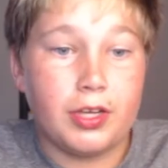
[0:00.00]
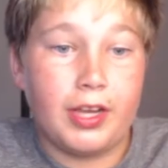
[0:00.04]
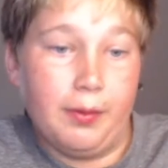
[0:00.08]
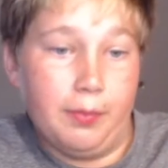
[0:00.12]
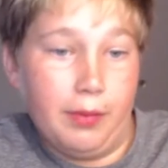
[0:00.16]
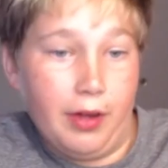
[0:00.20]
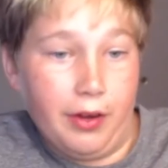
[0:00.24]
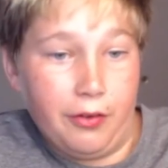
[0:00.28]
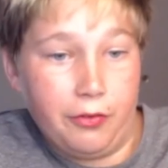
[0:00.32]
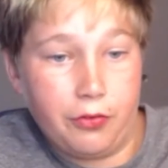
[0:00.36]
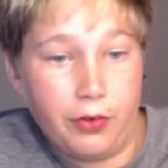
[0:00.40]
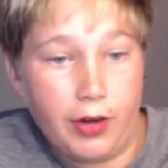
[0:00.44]
yeah,
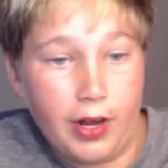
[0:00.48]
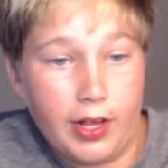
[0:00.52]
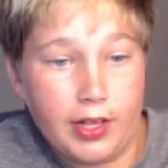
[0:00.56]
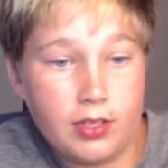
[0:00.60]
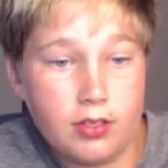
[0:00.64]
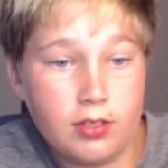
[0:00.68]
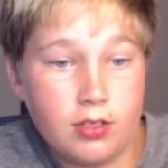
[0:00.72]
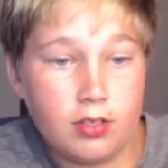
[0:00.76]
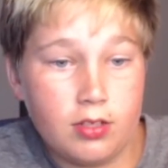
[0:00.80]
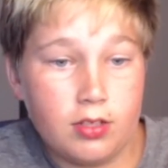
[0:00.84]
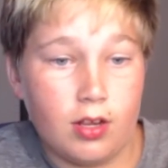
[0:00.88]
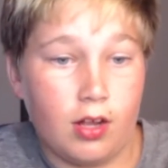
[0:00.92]
my
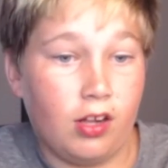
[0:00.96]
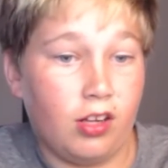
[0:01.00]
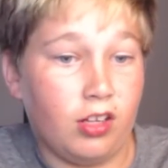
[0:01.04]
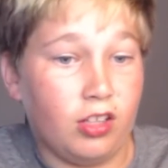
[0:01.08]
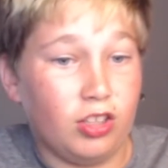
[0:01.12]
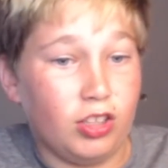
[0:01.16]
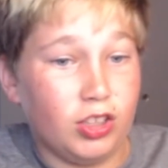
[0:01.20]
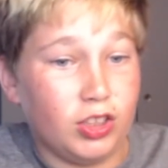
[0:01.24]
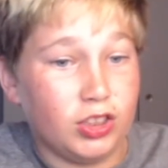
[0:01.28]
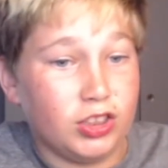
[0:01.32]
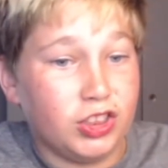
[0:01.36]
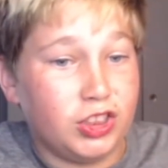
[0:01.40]
friends,
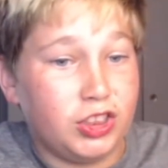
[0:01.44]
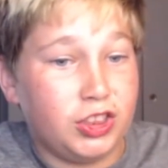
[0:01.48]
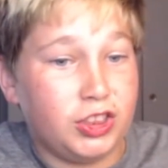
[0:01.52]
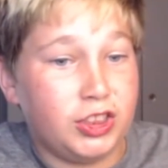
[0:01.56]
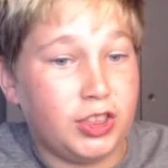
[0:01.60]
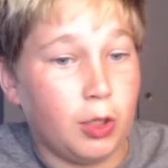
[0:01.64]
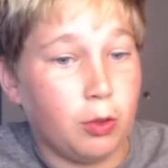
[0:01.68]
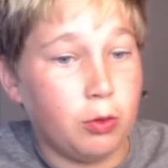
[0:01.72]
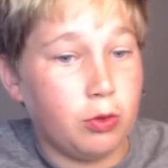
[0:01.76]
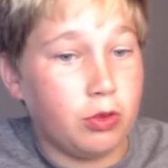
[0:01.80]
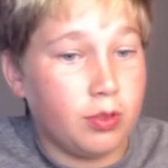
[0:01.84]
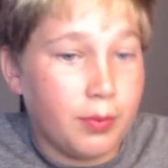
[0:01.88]
I'll
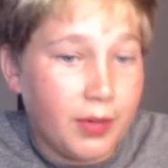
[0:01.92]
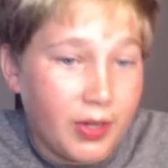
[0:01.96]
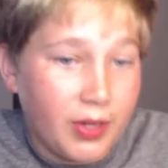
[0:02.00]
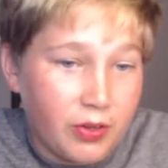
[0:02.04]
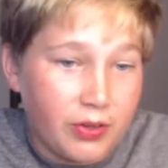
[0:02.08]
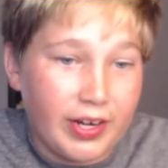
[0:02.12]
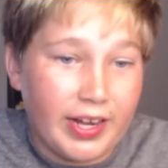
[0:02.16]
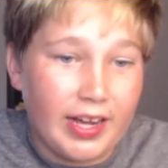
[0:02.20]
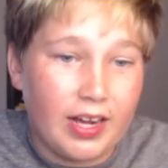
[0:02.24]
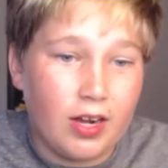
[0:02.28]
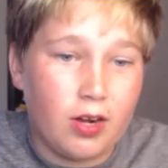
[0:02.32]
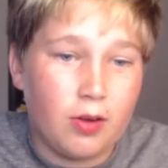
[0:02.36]
shout them
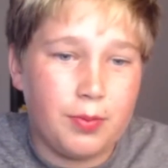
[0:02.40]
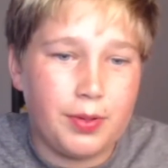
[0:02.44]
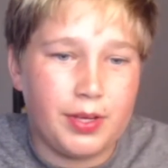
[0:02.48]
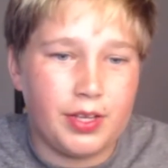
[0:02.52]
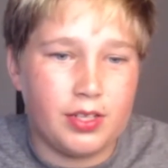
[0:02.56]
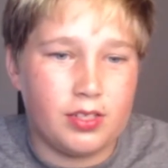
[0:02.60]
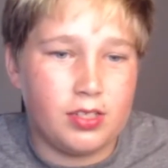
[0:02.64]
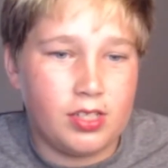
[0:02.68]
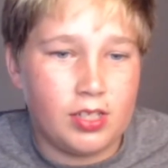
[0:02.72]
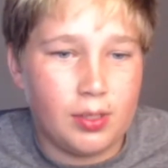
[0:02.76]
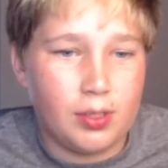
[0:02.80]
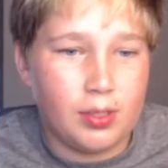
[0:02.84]
out now
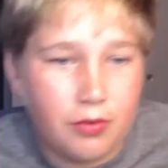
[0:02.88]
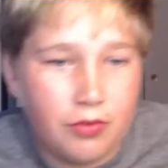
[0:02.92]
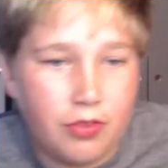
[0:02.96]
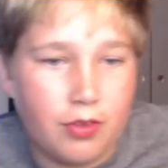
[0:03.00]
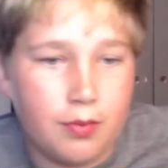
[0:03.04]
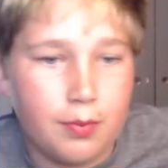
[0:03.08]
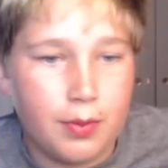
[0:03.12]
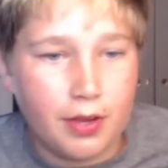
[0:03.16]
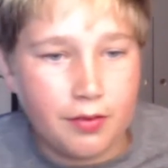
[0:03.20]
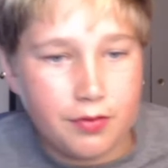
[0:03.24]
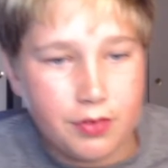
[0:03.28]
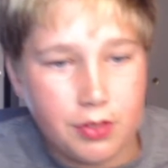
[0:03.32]
because some of
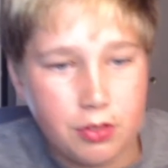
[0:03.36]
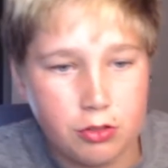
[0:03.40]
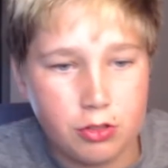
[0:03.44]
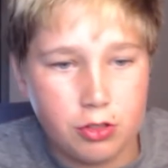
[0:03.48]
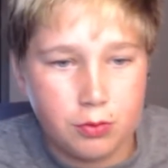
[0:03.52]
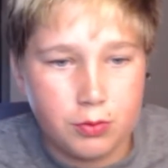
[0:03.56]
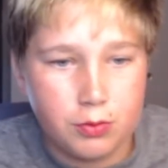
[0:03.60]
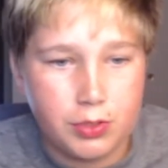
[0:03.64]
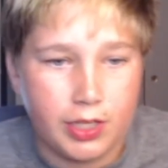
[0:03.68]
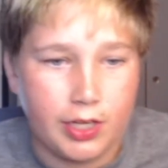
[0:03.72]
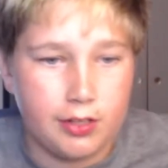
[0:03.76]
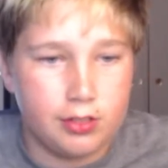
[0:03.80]
them have
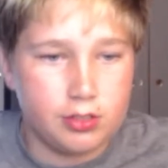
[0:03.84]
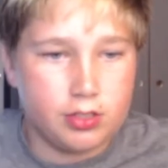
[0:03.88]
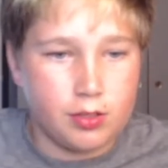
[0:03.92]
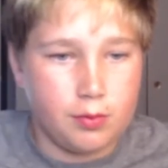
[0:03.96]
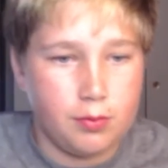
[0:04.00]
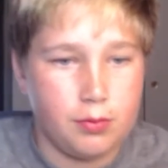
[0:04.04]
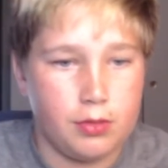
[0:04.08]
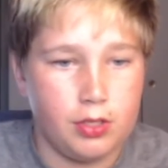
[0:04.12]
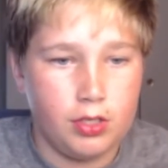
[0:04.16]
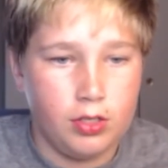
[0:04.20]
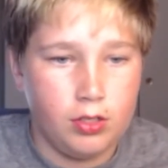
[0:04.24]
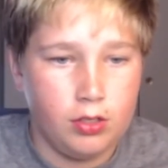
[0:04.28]
YouTube channels, not
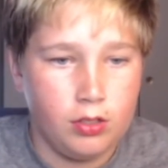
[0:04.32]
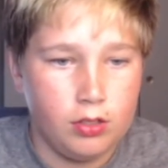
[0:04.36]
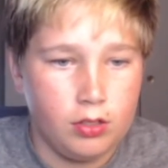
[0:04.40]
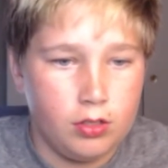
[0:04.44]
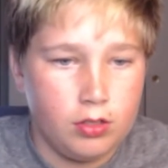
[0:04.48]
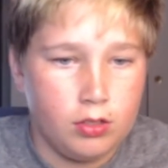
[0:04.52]
me.